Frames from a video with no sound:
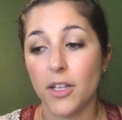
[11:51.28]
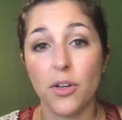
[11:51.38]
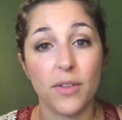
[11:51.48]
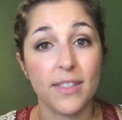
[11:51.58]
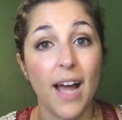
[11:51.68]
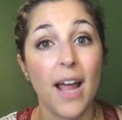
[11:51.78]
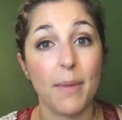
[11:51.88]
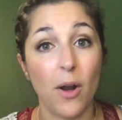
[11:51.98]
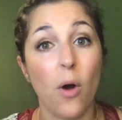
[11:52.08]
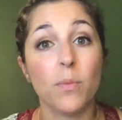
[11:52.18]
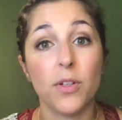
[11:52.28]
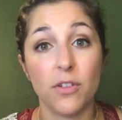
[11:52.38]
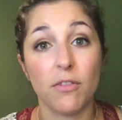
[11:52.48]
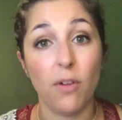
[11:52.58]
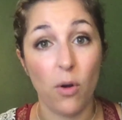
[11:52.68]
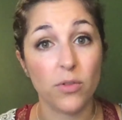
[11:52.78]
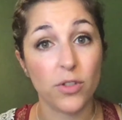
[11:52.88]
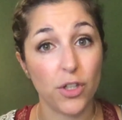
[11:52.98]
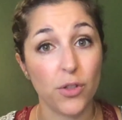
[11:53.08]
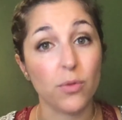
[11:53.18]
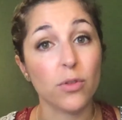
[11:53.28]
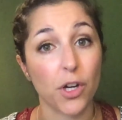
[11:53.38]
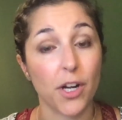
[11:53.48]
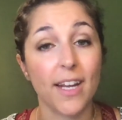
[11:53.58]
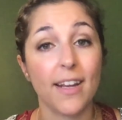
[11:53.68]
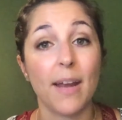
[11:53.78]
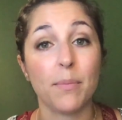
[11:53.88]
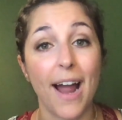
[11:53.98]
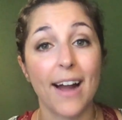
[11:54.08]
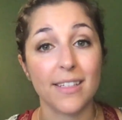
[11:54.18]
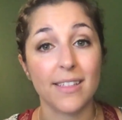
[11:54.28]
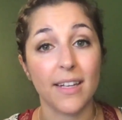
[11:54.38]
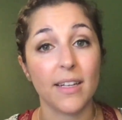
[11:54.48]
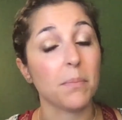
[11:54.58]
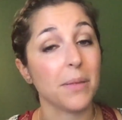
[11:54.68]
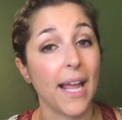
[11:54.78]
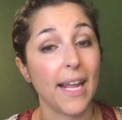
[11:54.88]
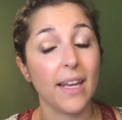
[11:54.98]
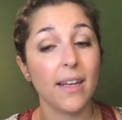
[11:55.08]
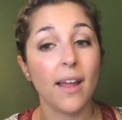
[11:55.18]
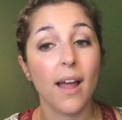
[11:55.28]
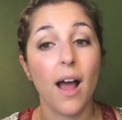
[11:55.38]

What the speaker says: the time at home to devote to learning and practicing and playing,